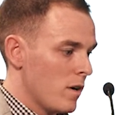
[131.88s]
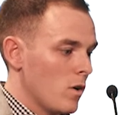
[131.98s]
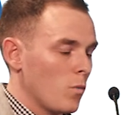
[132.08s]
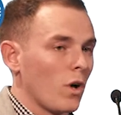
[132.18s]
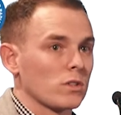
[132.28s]

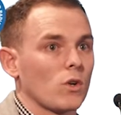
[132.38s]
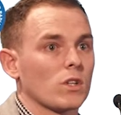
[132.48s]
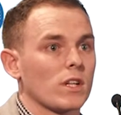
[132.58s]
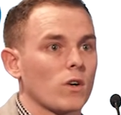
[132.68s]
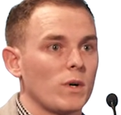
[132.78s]
We also looked
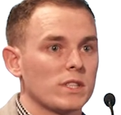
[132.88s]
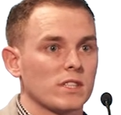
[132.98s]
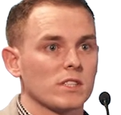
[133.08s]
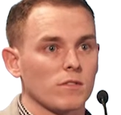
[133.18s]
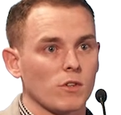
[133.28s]
at the
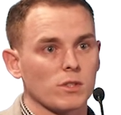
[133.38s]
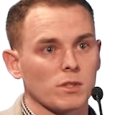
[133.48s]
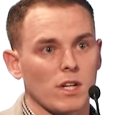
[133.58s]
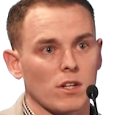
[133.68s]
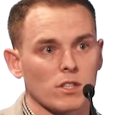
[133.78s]
coincidence of ISO
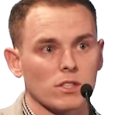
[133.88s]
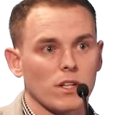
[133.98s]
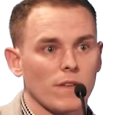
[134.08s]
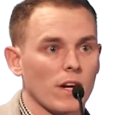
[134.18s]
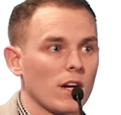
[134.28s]
centers,
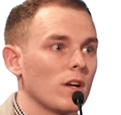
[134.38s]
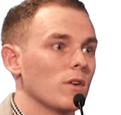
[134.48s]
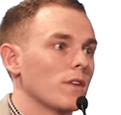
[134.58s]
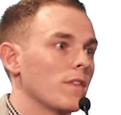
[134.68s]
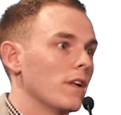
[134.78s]
and that
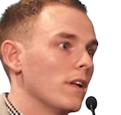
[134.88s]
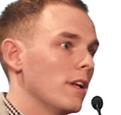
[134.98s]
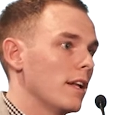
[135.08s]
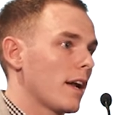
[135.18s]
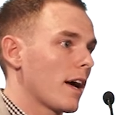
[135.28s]
included the
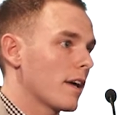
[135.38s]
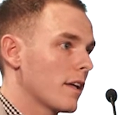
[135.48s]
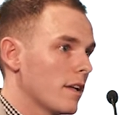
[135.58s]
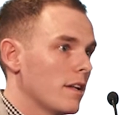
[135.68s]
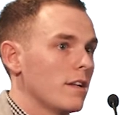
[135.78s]
Linac,
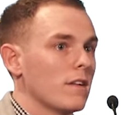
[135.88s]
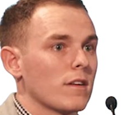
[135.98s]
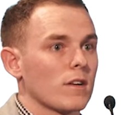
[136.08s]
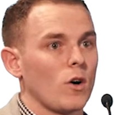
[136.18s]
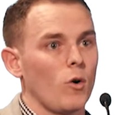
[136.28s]

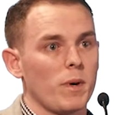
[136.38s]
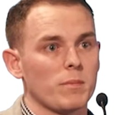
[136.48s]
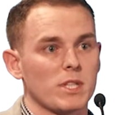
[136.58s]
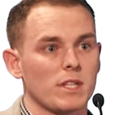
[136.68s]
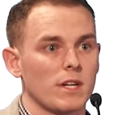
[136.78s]
cone beam
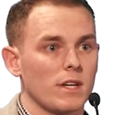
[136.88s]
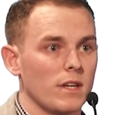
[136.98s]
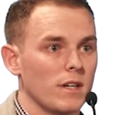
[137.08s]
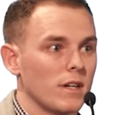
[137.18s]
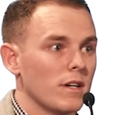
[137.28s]
CT,
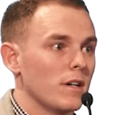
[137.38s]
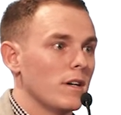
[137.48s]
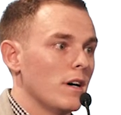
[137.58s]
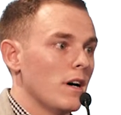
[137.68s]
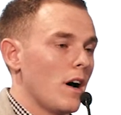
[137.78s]

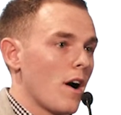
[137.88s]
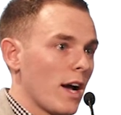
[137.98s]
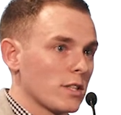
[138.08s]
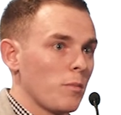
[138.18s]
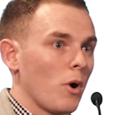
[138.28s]
our
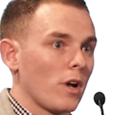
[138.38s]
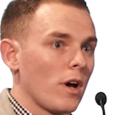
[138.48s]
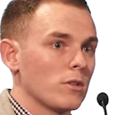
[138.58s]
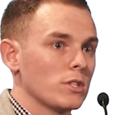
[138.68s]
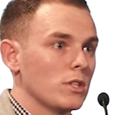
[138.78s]
hexapod
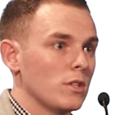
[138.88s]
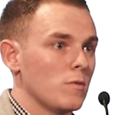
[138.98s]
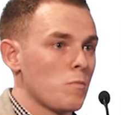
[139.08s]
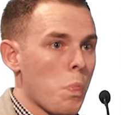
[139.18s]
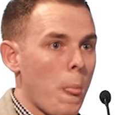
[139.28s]
couch,
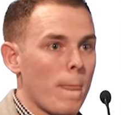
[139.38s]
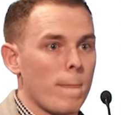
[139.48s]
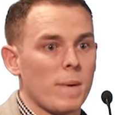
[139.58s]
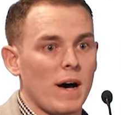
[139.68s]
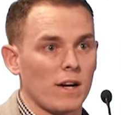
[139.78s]

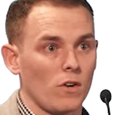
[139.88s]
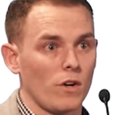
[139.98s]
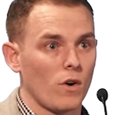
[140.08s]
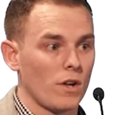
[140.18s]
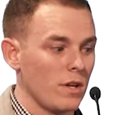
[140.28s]
and Align
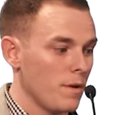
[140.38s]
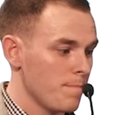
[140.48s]
RT.